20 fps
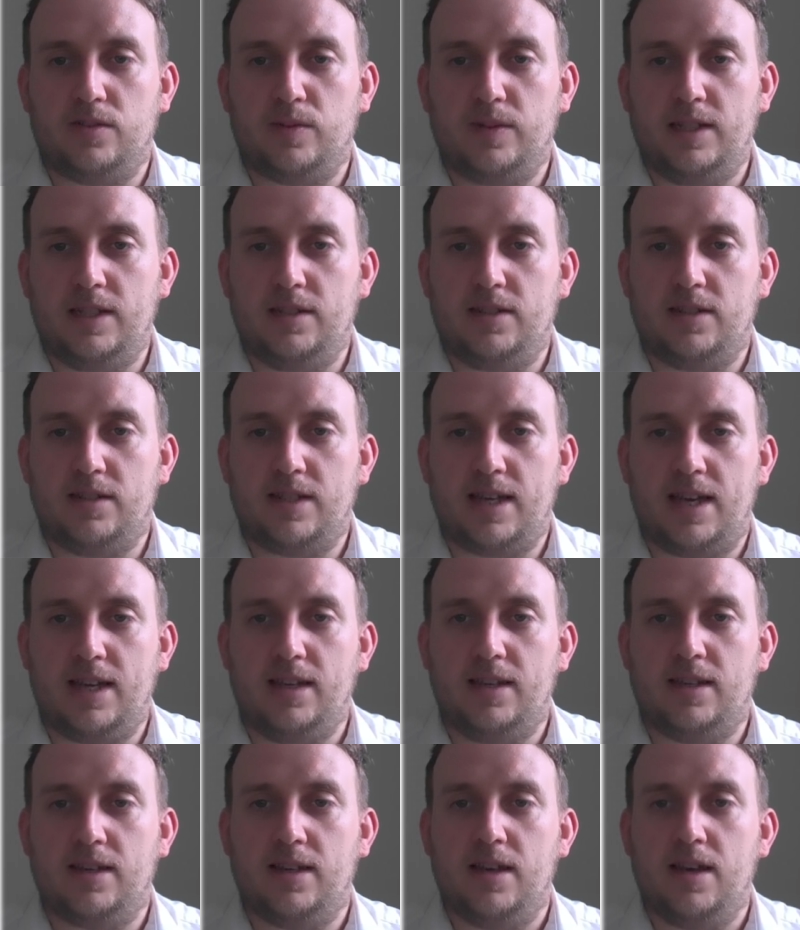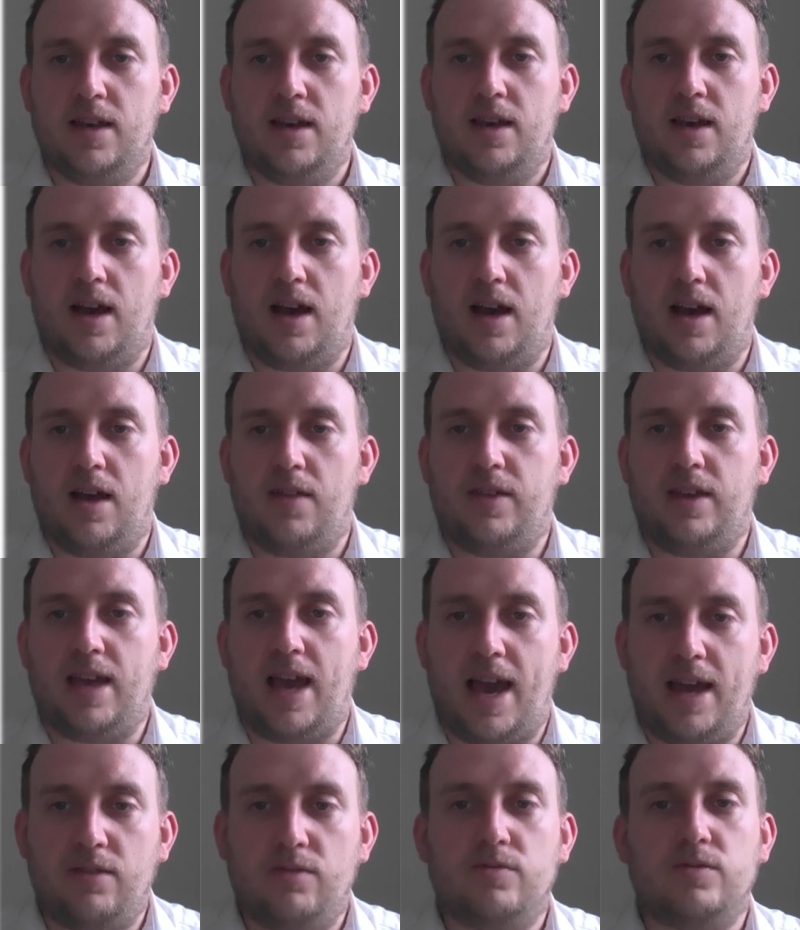We need to take the
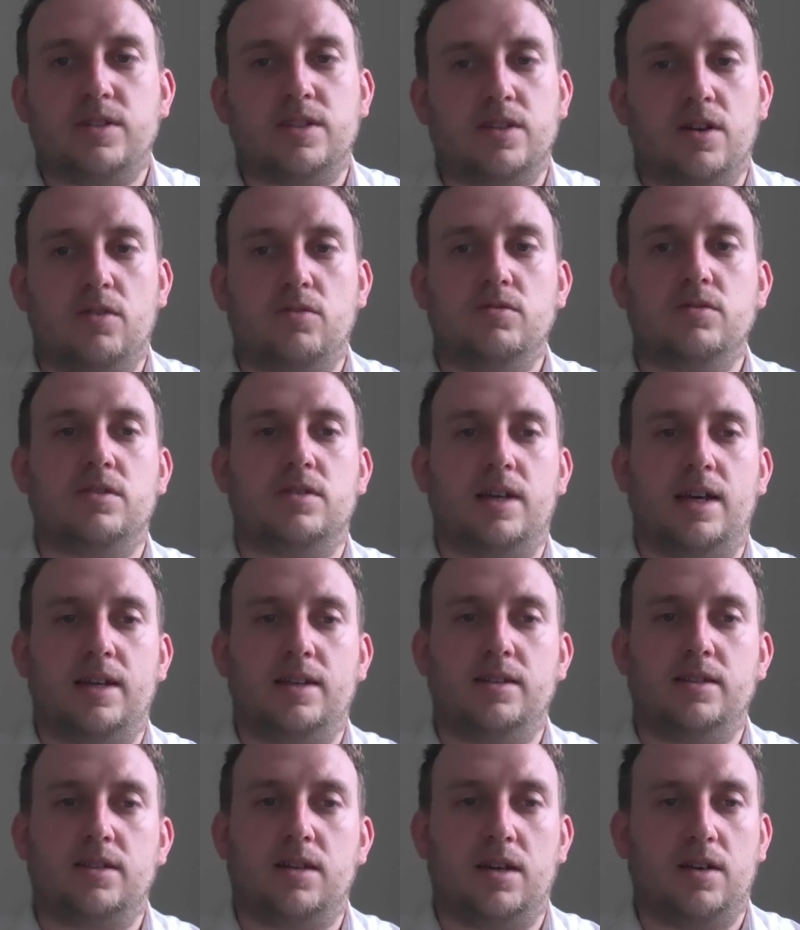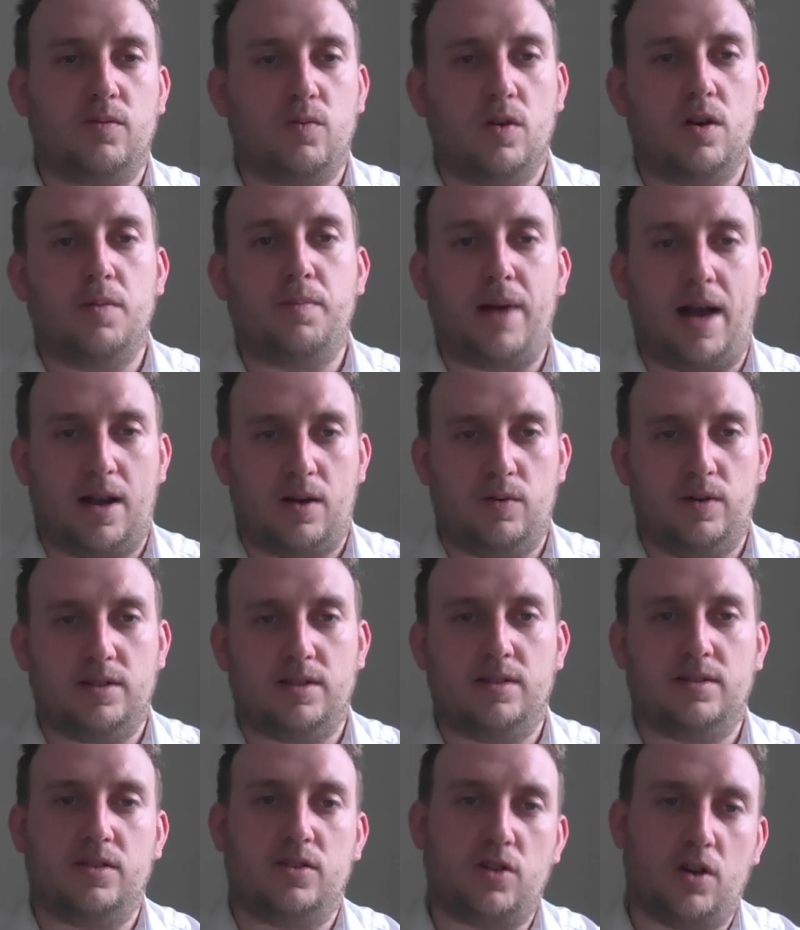end results and kind of work backwards
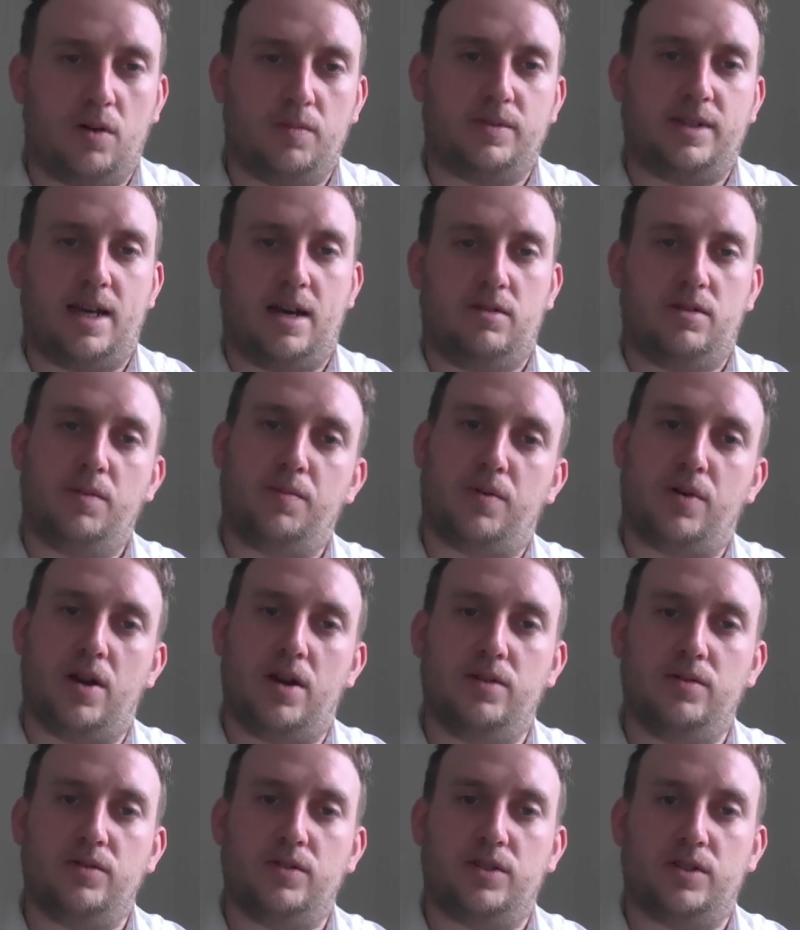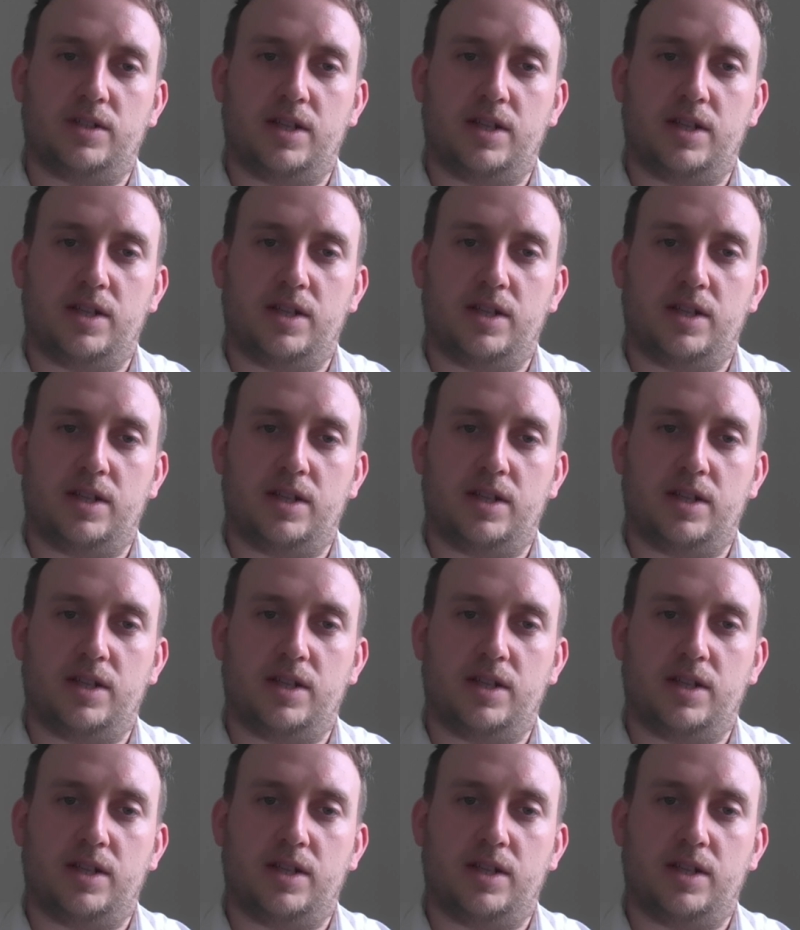as a top-down approach.